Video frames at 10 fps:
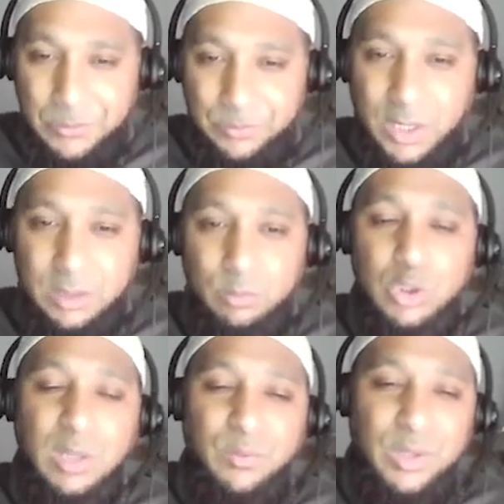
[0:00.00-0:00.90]
That
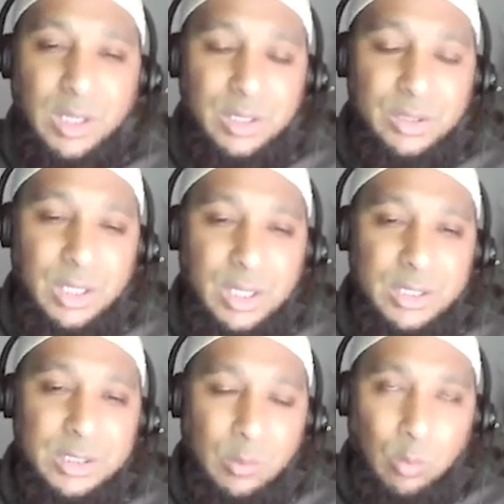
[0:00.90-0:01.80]
mustafid
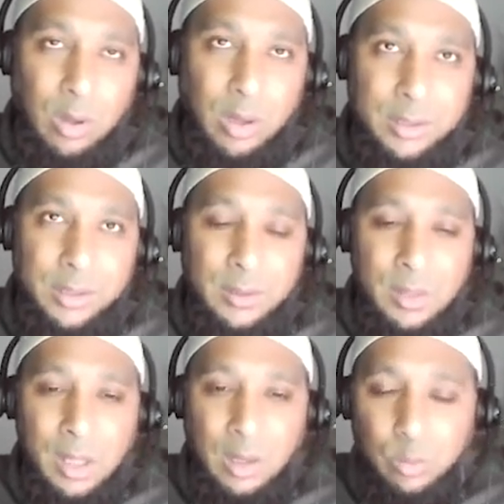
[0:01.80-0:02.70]
is the one
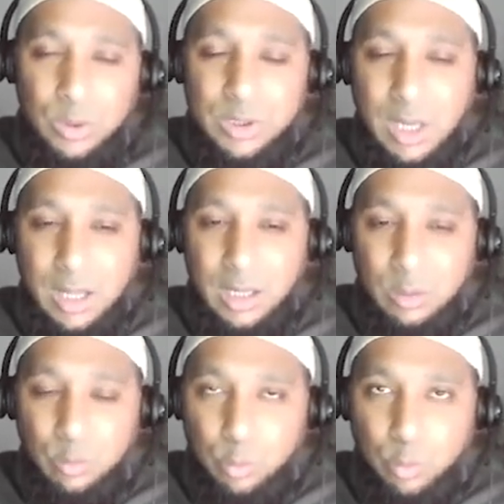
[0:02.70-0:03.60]
which
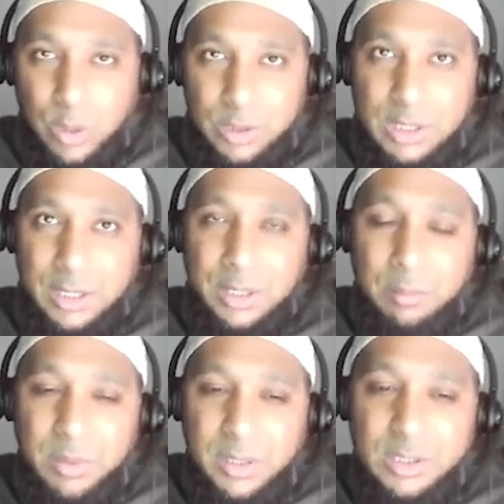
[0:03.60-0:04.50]
the
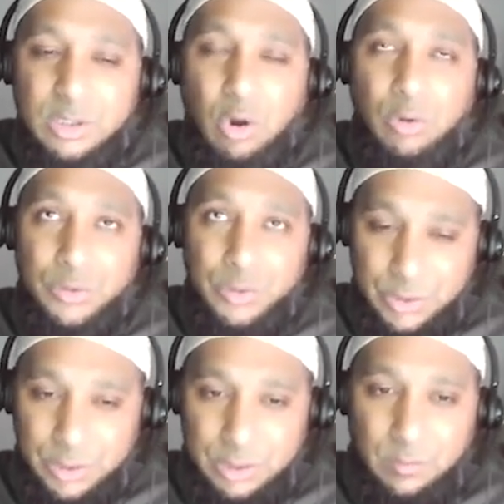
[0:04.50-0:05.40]
number is
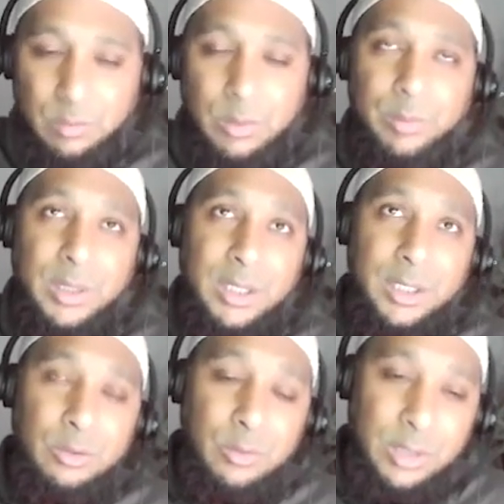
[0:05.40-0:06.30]
constant from the
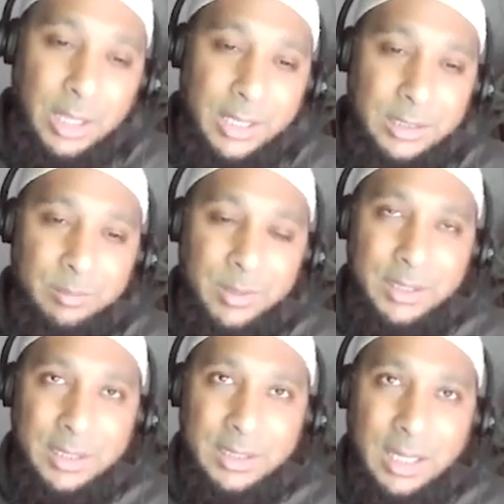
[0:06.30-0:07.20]
beginning to the end,
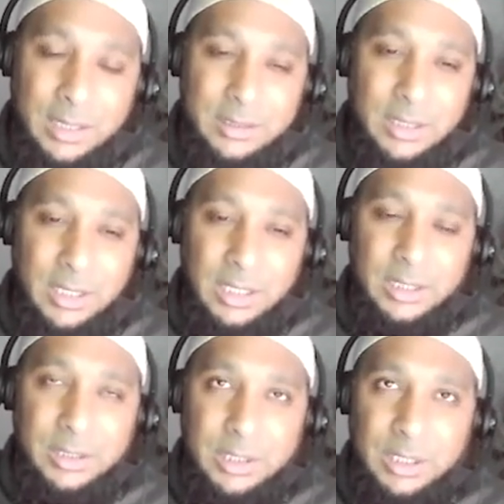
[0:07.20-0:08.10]
meaning that
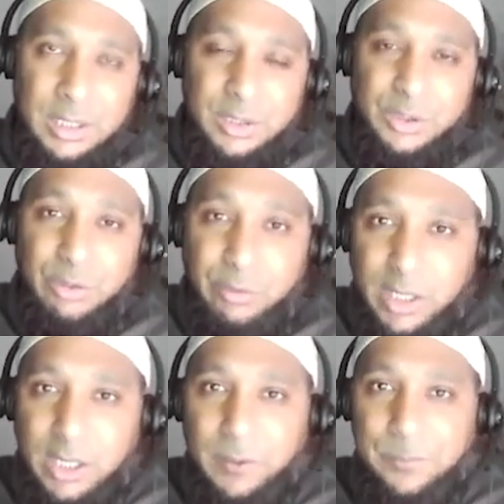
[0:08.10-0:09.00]
the
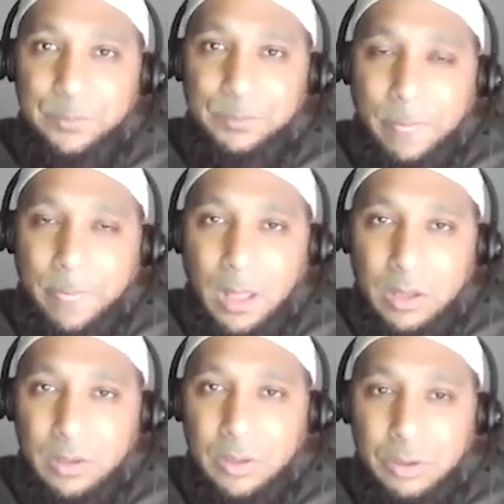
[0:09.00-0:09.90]
three
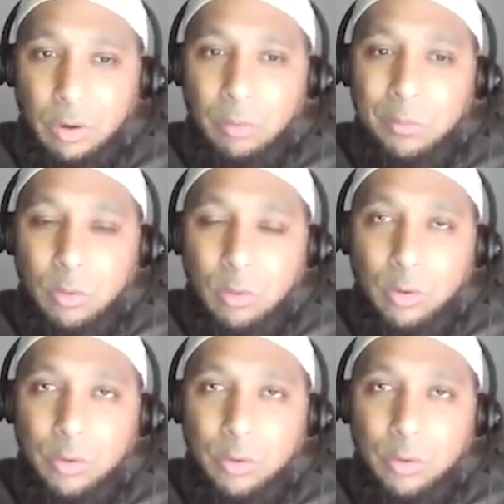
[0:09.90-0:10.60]
or more